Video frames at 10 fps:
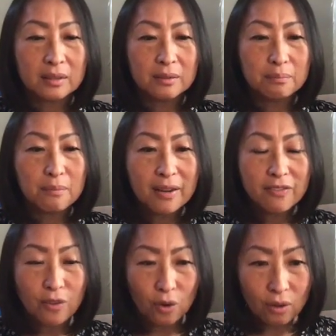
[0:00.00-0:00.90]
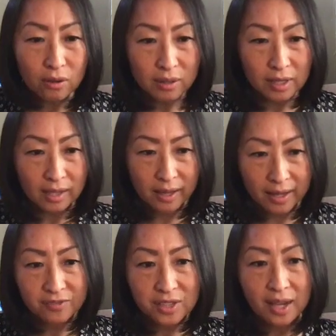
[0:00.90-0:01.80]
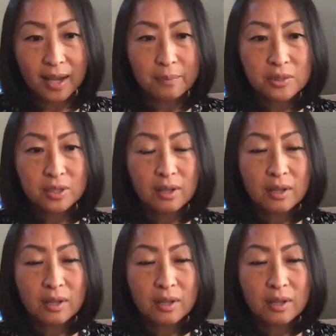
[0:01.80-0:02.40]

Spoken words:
muffle a lot of times,